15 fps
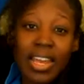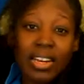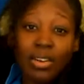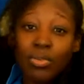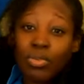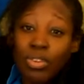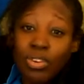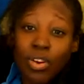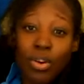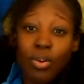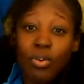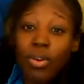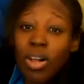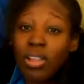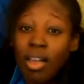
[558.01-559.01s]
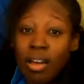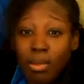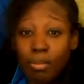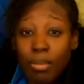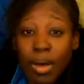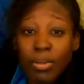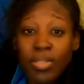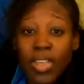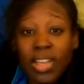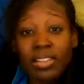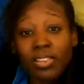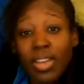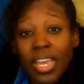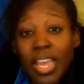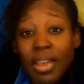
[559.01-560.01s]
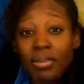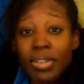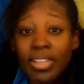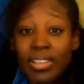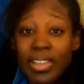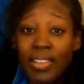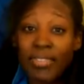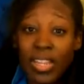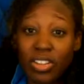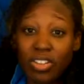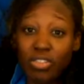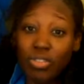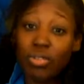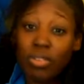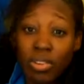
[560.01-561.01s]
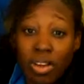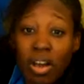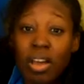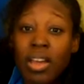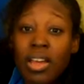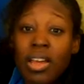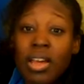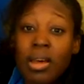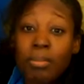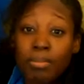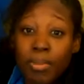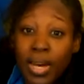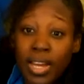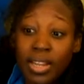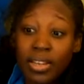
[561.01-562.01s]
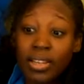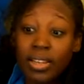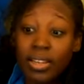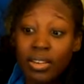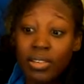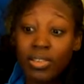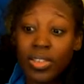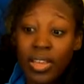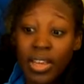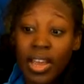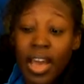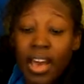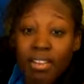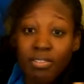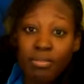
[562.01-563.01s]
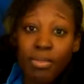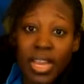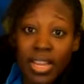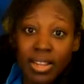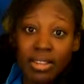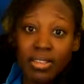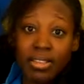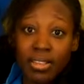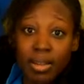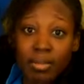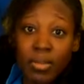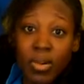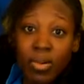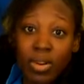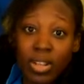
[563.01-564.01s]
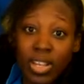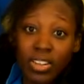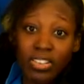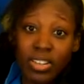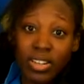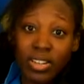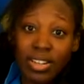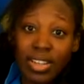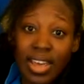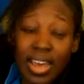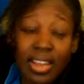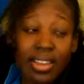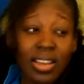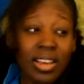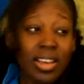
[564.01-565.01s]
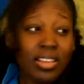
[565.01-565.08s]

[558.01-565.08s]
I don't know a lot about that, so I can't really say if that's true or not. But they have made some correlation to that.